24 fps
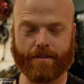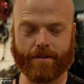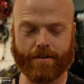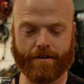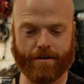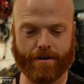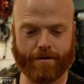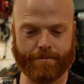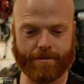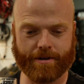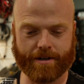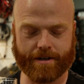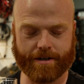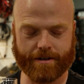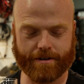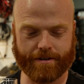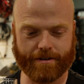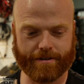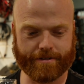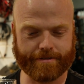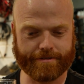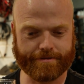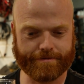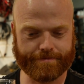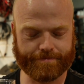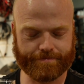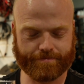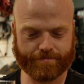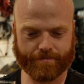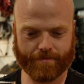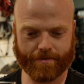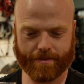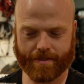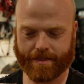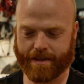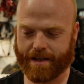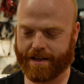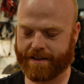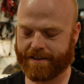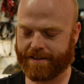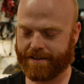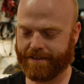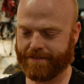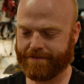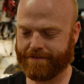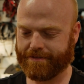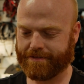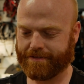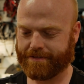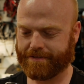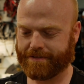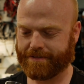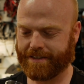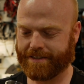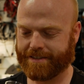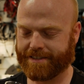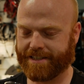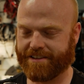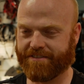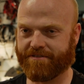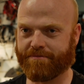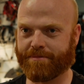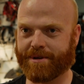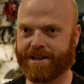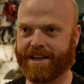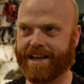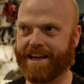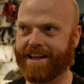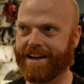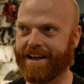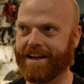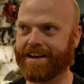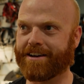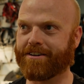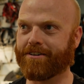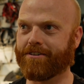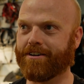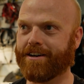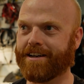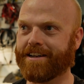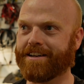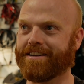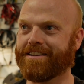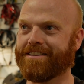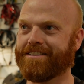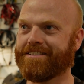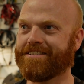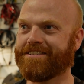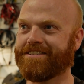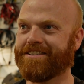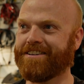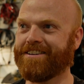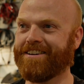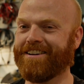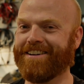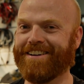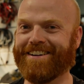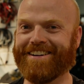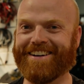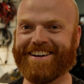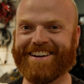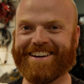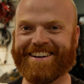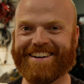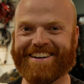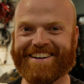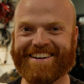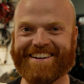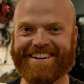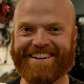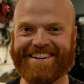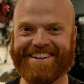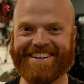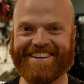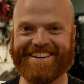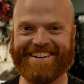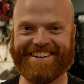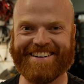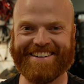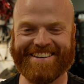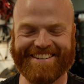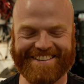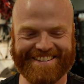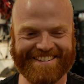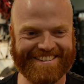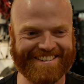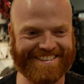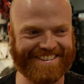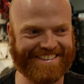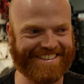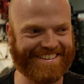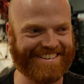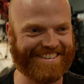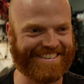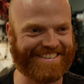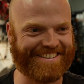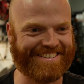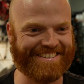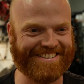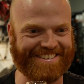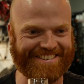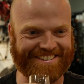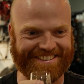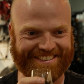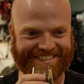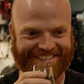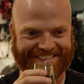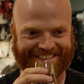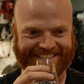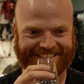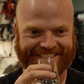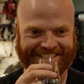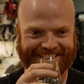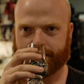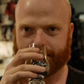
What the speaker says: Oh my God, that is giving me a headache already. Oh God.